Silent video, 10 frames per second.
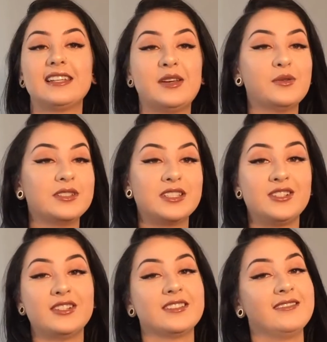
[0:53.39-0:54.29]
It
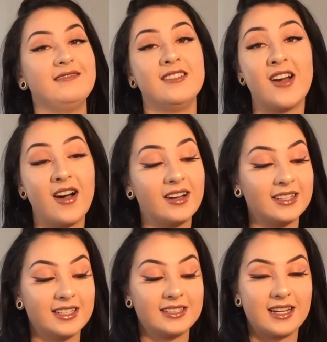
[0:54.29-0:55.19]
was just not
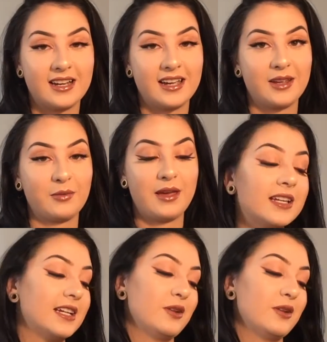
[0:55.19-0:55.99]
a good time and